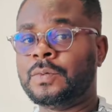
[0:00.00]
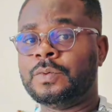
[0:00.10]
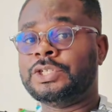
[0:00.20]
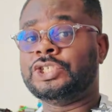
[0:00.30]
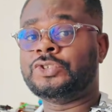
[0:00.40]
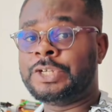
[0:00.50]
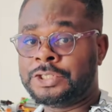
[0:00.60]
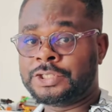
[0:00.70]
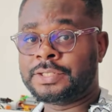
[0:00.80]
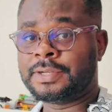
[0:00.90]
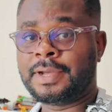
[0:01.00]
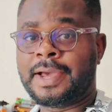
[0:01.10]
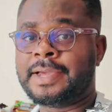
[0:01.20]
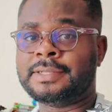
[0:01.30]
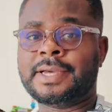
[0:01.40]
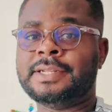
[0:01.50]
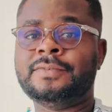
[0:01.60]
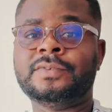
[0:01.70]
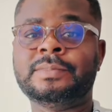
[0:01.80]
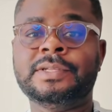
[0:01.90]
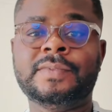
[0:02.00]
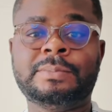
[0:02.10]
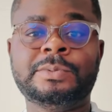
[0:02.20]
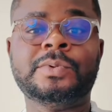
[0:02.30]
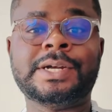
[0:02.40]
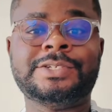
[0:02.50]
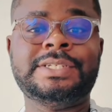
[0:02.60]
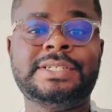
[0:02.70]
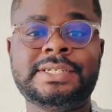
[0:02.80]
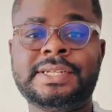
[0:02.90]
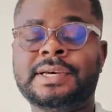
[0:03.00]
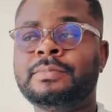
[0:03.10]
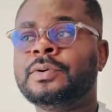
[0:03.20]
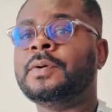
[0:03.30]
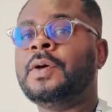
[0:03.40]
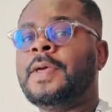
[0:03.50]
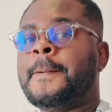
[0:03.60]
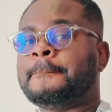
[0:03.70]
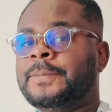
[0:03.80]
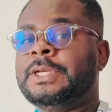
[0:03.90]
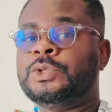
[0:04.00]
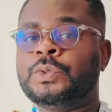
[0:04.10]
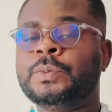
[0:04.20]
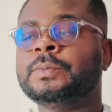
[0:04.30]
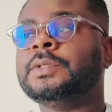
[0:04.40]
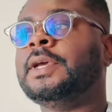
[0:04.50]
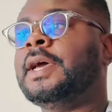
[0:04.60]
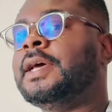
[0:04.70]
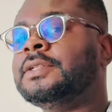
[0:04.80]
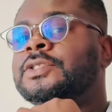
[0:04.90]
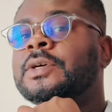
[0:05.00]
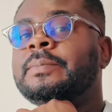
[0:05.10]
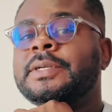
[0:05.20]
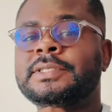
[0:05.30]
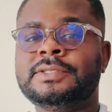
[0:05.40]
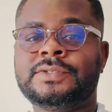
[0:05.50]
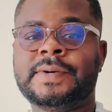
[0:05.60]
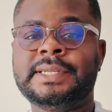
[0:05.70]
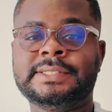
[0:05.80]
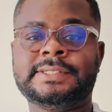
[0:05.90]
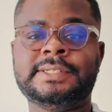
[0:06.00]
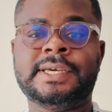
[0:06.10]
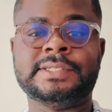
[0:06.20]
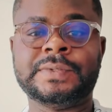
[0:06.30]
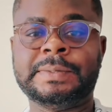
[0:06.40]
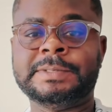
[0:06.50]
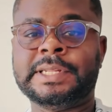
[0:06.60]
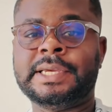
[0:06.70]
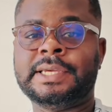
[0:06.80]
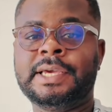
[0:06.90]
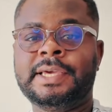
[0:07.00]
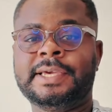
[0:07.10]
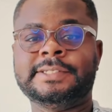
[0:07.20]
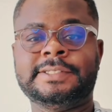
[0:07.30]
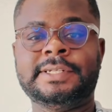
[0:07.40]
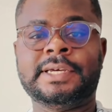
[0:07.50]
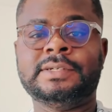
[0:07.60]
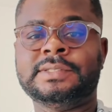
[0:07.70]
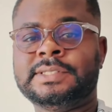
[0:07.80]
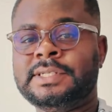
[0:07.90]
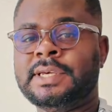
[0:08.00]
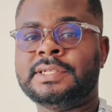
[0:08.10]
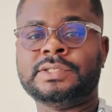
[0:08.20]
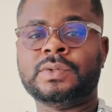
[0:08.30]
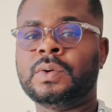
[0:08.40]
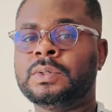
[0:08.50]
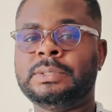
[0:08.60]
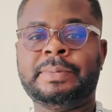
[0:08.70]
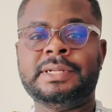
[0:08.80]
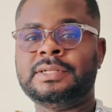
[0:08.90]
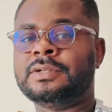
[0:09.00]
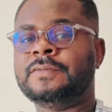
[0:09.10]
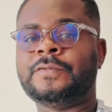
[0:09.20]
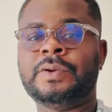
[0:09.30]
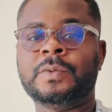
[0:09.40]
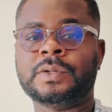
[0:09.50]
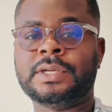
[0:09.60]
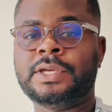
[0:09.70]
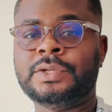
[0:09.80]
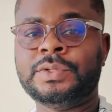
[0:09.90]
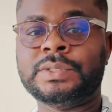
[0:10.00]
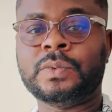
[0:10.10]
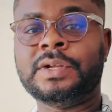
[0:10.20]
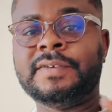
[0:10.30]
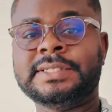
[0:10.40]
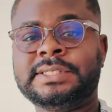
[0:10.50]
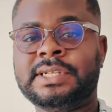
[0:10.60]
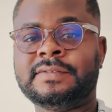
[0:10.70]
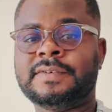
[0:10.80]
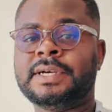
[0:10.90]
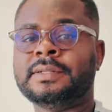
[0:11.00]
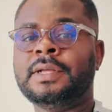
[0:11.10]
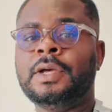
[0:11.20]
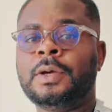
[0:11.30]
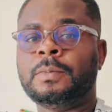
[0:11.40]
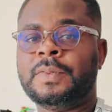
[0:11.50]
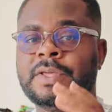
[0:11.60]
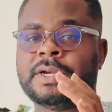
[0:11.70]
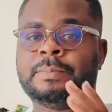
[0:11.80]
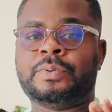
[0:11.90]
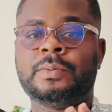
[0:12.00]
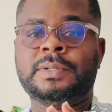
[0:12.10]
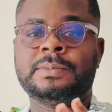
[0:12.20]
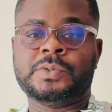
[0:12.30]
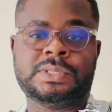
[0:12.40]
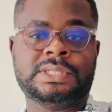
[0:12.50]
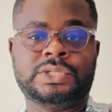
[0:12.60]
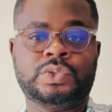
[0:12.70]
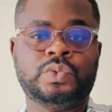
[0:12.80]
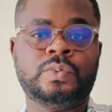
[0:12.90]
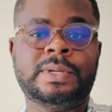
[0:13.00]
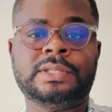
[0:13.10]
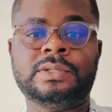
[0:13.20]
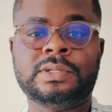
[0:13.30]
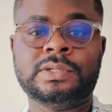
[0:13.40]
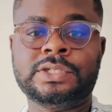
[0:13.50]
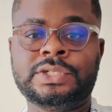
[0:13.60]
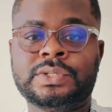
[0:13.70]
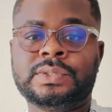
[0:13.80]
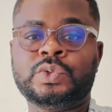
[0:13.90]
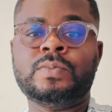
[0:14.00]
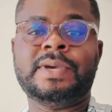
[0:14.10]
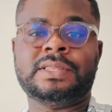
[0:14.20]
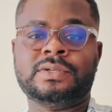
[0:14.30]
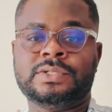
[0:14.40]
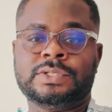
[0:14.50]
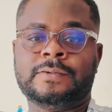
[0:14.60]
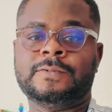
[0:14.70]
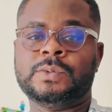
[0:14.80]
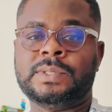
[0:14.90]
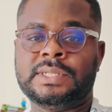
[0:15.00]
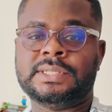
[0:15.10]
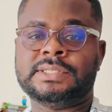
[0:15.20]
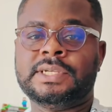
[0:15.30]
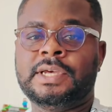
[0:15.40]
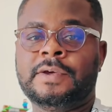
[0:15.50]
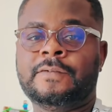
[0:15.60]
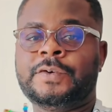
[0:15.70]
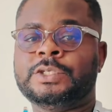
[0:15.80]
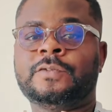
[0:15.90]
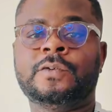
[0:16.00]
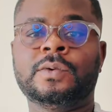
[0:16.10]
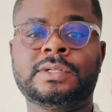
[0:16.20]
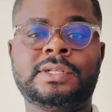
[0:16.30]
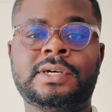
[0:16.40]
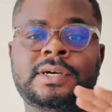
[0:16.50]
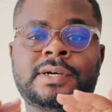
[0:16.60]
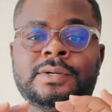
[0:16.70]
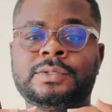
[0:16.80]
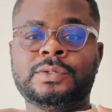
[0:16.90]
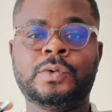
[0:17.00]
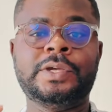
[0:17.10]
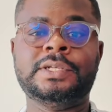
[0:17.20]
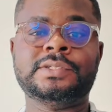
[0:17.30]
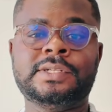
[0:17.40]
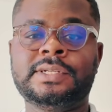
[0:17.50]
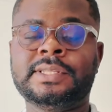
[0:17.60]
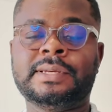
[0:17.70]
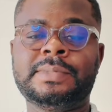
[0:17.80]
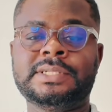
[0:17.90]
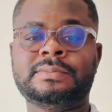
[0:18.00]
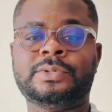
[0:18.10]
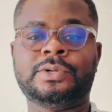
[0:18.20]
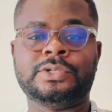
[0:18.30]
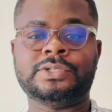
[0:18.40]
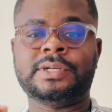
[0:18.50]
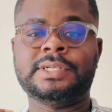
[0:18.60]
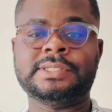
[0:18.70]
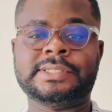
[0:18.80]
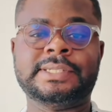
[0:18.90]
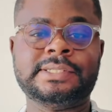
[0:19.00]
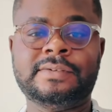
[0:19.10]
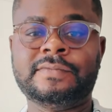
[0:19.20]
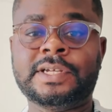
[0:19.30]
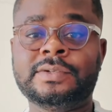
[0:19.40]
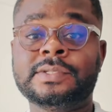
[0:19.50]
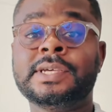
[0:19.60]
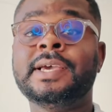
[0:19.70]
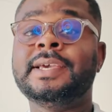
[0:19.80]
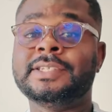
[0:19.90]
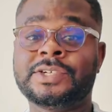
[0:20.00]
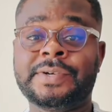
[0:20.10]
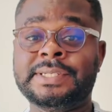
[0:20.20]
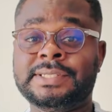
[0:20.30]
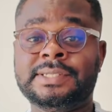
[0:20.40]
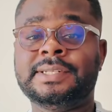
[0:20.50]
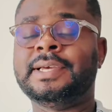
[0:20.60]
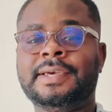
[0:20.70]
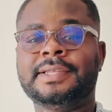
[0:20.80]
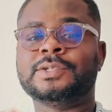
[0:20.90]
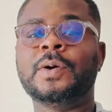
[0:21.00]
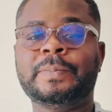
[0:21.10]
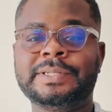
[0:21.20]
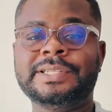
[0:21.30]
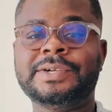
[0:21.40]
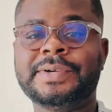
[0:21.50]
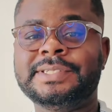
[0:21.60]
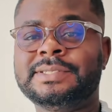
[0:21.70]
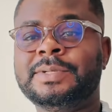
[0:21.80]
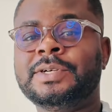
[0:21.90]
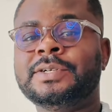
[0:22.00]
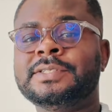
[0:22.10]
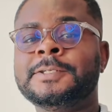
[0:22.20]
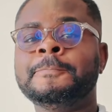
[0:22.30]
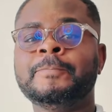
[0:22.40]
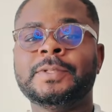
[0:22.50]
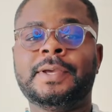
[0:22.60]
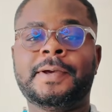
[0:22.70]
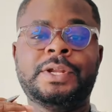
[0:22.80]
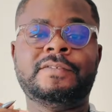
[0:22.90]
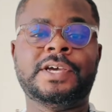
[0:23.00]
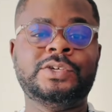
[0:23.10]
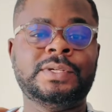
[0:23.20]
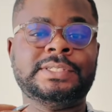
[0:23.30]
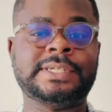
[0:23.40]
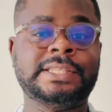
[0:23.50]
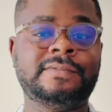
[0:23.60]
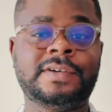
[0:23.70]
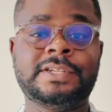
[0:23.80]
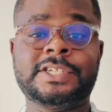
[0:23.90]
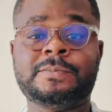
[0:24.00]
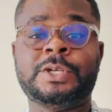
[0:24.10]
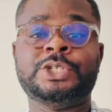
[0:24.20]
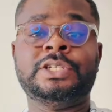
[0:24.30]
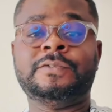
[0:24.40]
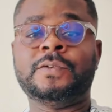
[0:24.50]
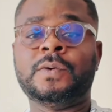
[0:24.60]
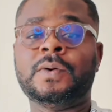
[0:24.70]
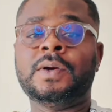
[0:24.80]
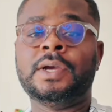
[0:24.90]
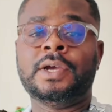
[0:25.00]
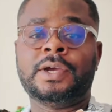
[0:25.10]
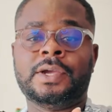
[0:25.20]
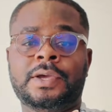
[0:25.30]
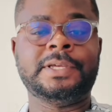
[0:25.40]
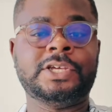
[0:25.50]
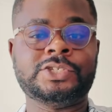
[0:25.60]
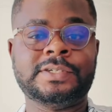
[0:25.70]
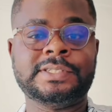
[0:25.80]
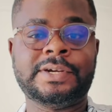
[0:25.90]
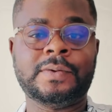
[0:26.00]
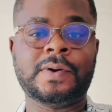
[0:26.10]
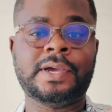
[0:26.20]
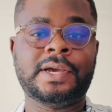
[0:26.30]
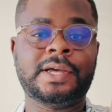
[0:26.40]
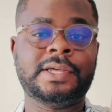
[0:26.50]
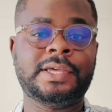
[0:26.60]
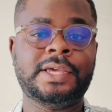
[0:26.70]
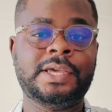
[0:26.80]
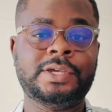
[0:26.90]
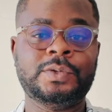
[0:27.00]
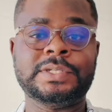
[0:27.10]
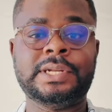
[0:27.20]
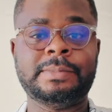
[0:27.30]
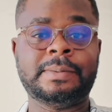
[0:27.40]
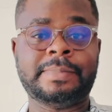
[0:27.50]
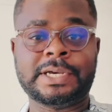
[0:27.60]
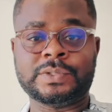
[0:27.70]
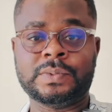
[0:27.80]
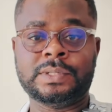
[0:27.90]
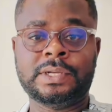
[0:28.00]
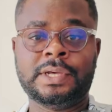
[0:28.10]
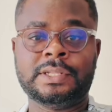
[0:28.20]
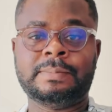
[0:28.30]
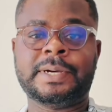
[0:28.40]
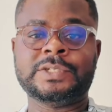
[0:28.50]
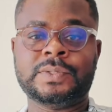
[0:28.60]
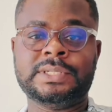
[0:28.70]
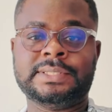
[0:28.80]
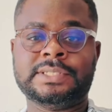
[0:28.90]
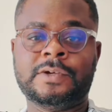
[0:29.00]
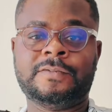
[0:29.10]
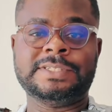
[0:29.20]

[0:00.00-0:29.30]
which is strange. I didn't even believe that people actually did that, but they do. And some persons write CEDA scripts like a CEDA.ts, or depending on the framework that you're using, whatever CEDA file. But there are problems with these two methodologies or two methods of doing this. First of all, the going into the database in production and inserting the values is crazy. It's completely crazy because whenever you insert the value, especially for applications that require a username and password, the password itself